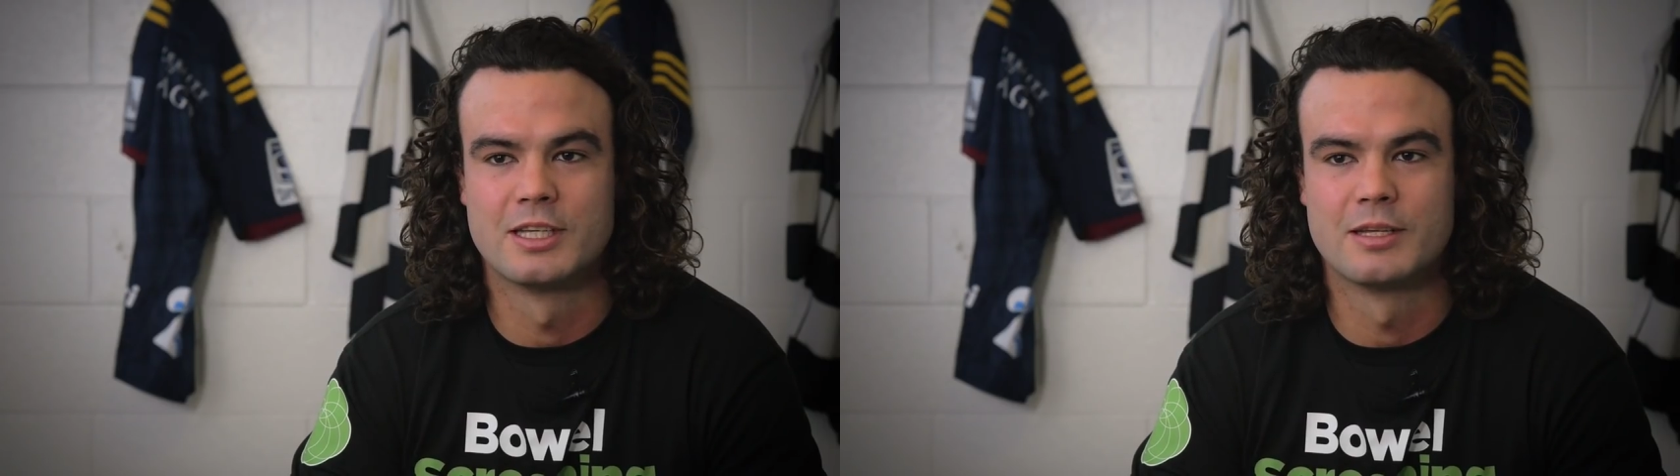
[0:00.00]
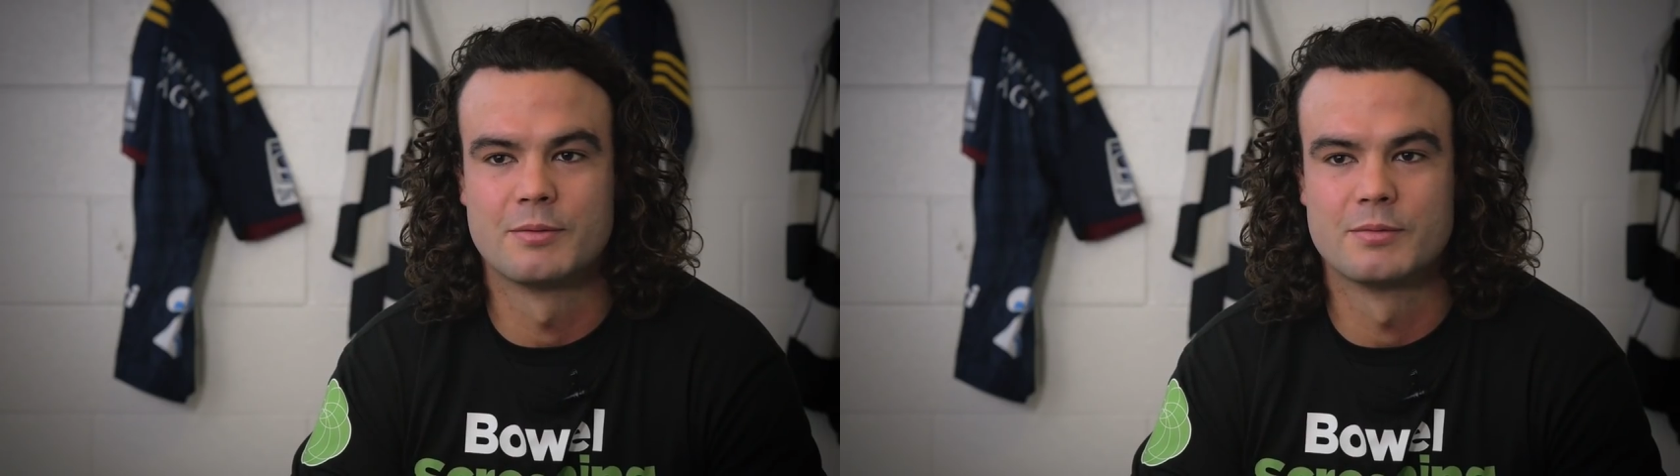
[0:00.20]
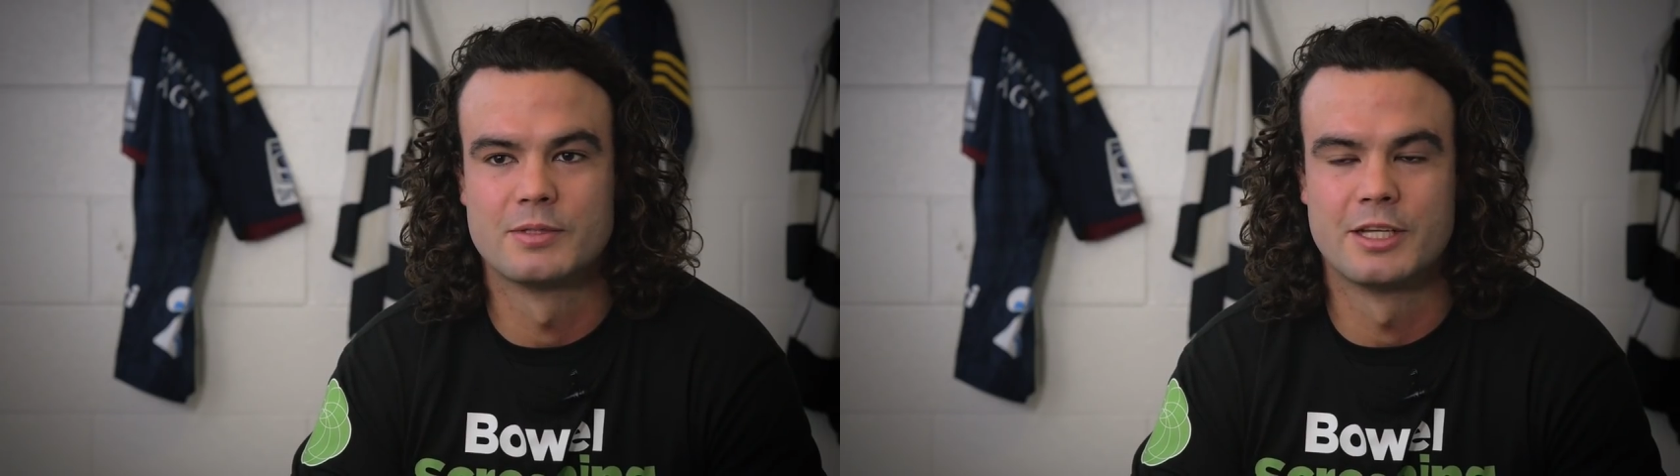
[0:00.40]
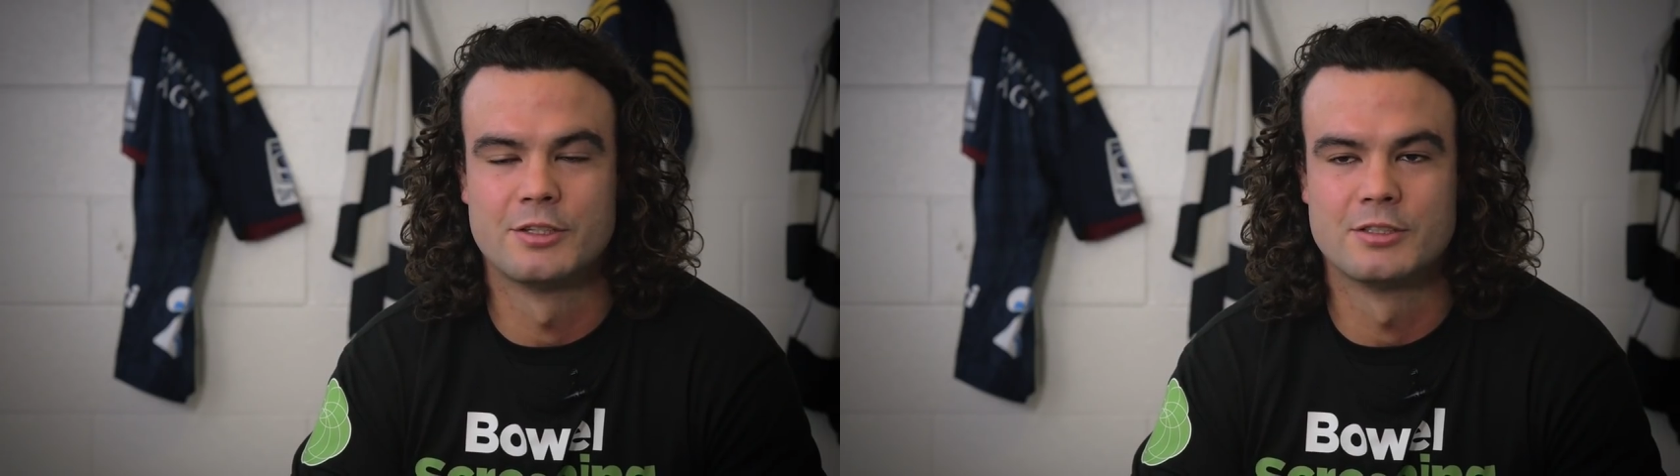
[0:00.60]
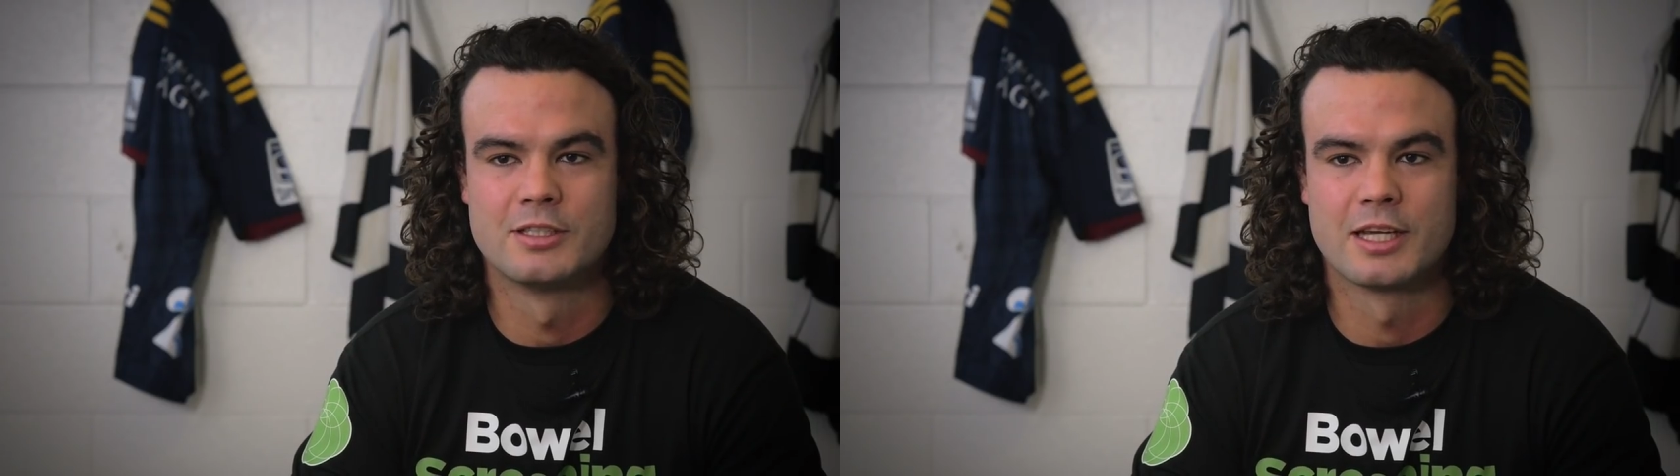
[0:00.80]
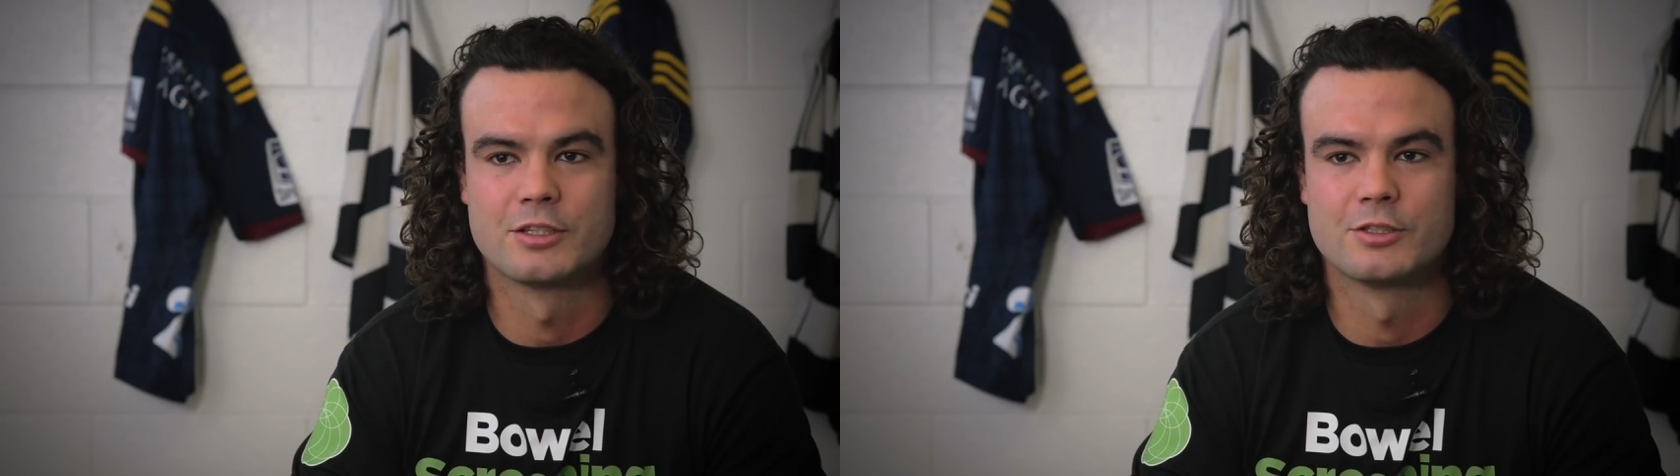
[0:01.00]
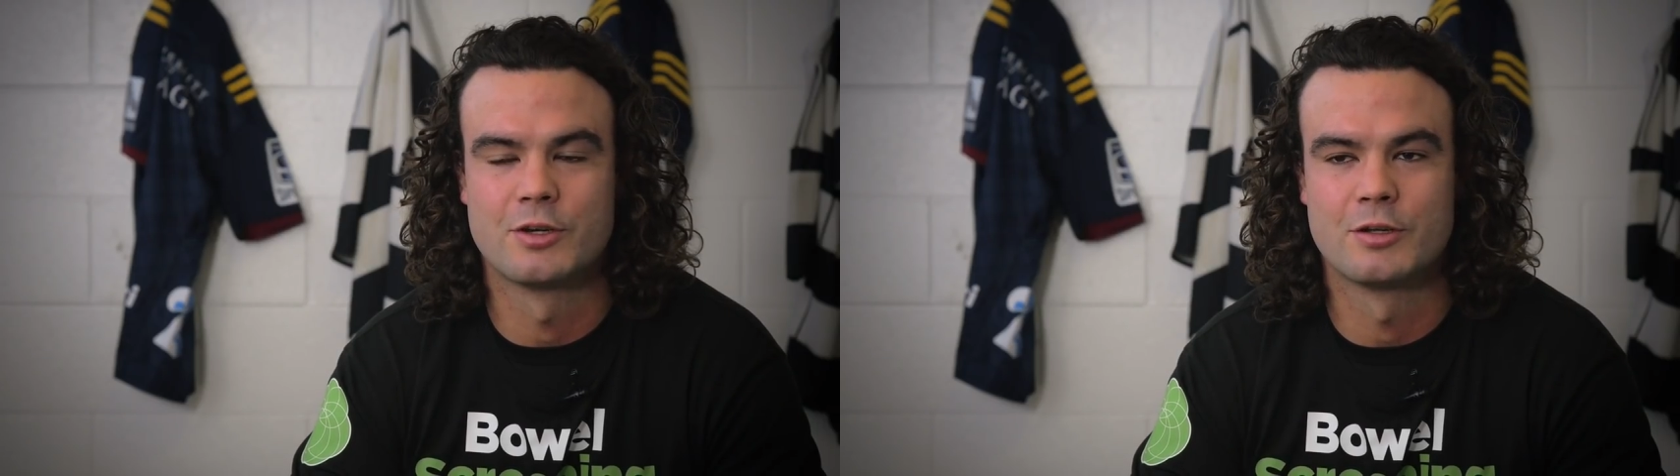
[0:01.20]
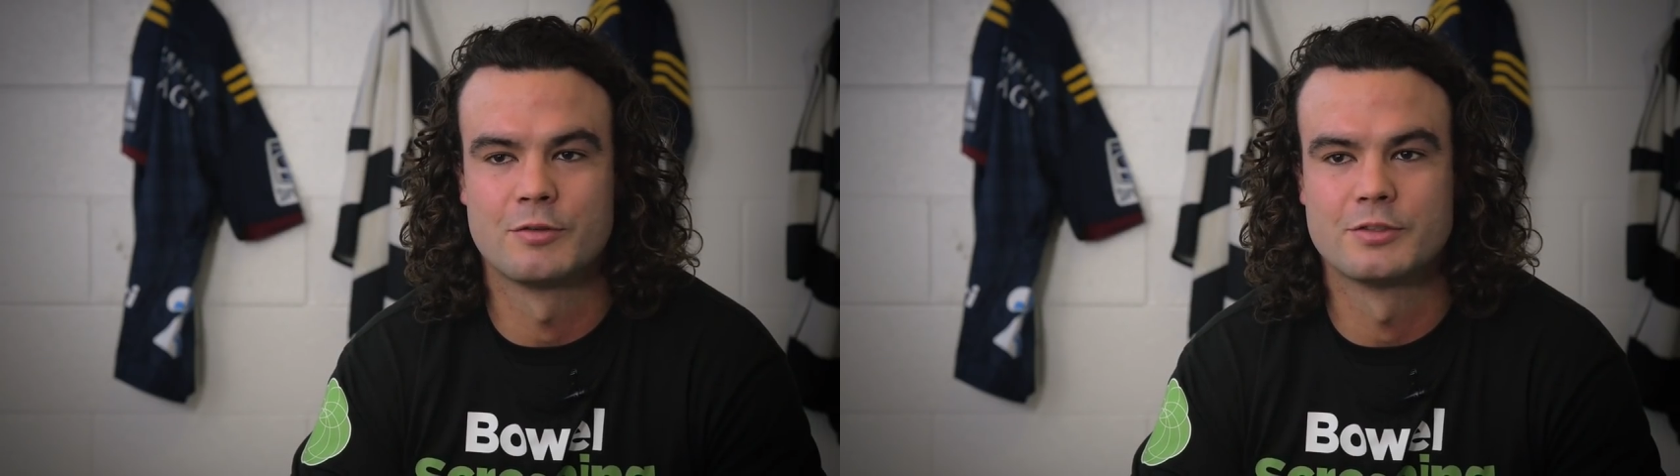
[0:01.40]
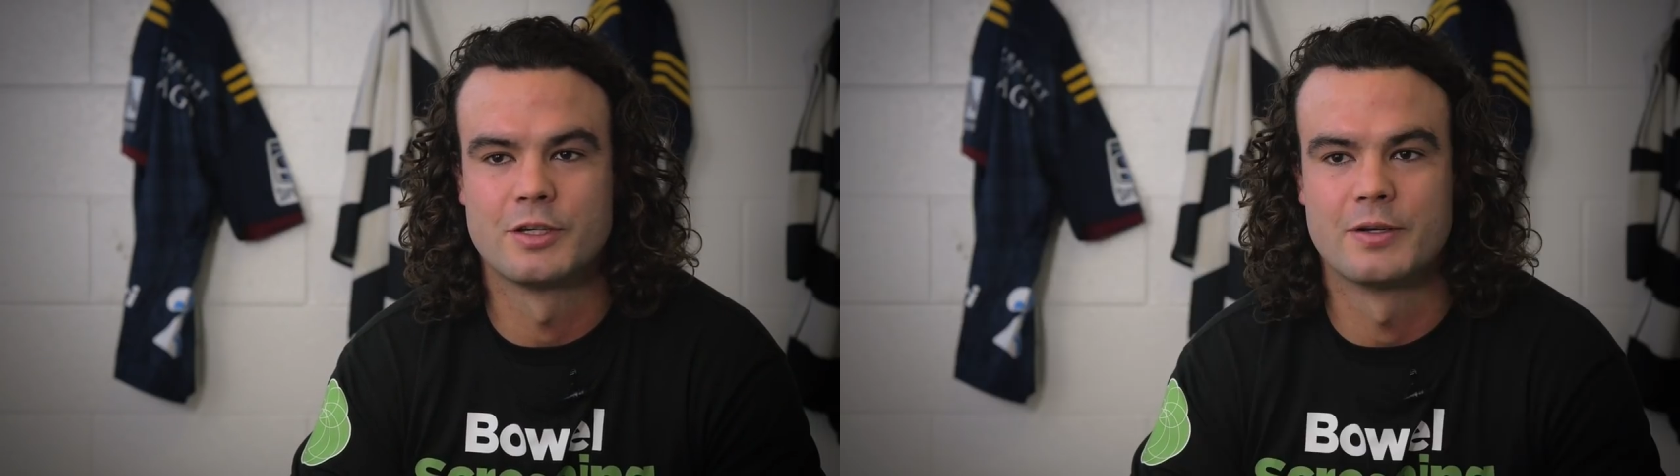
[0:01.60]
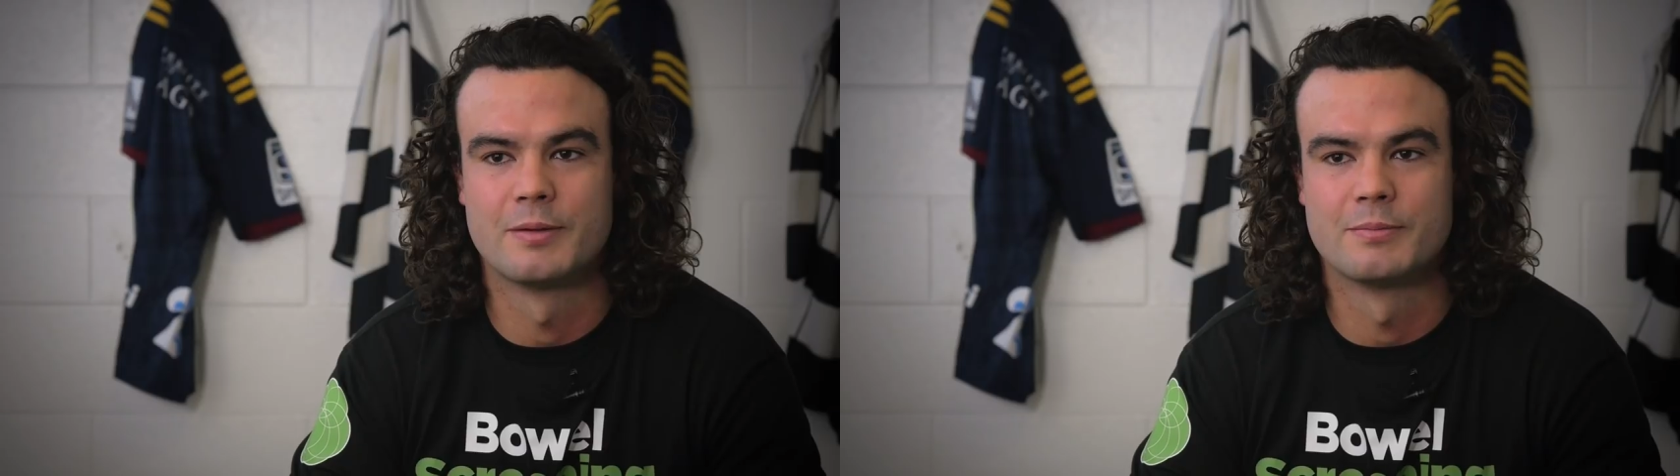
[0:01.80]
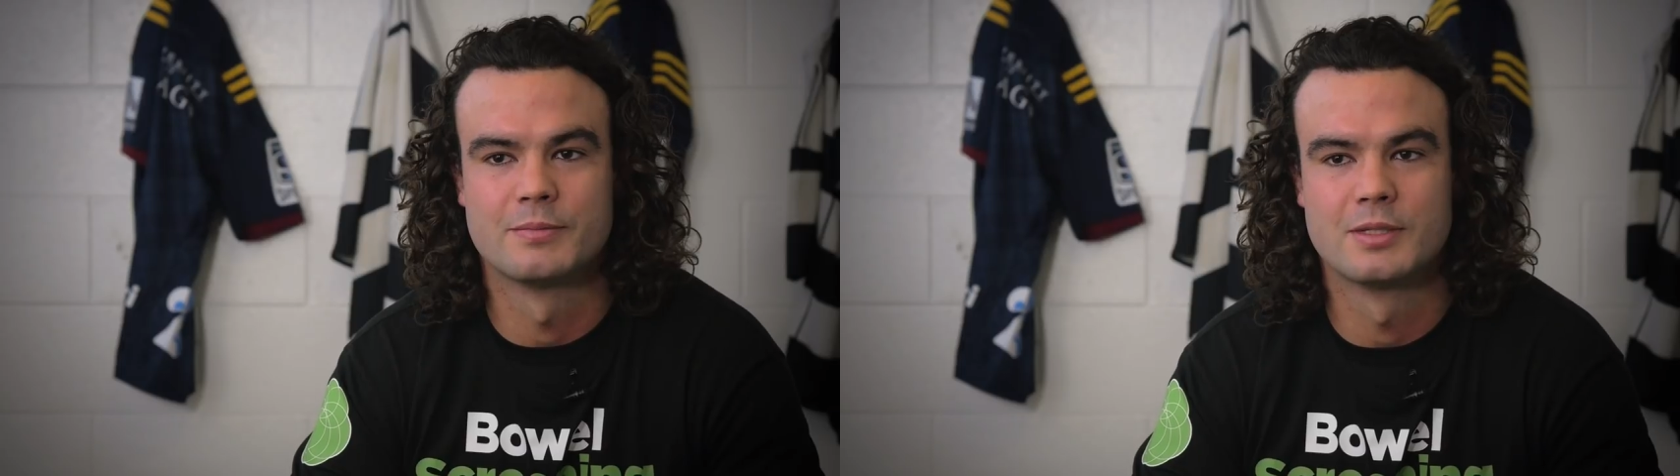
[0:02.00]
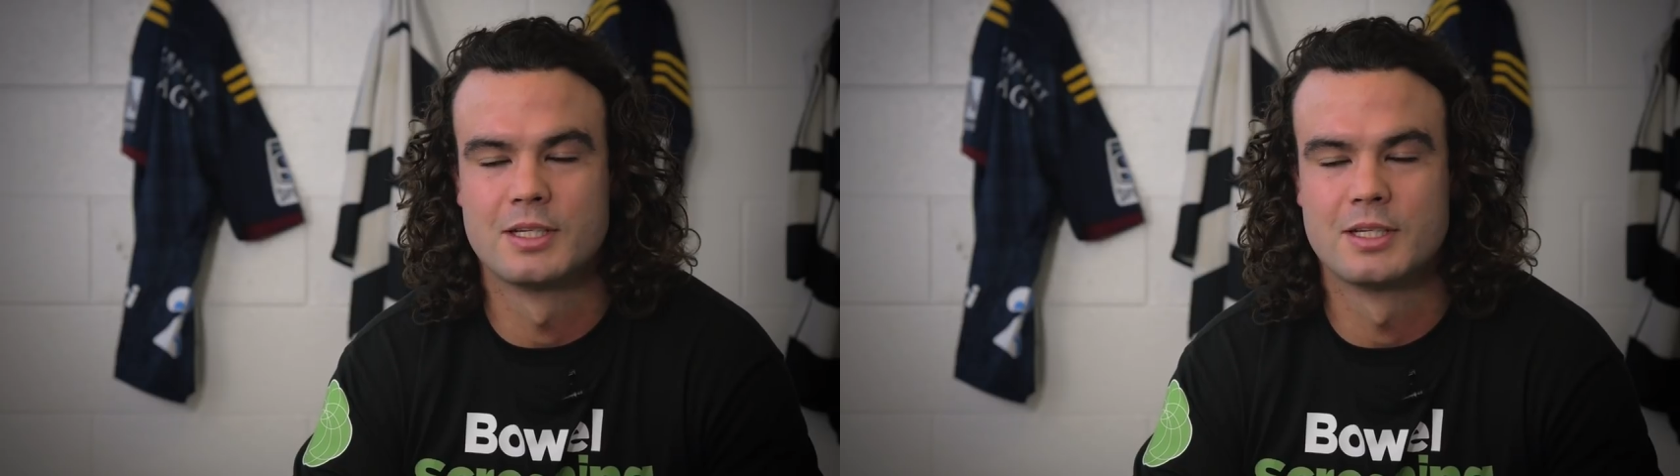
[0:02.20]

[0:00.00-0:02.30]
that Dad used to take control of. So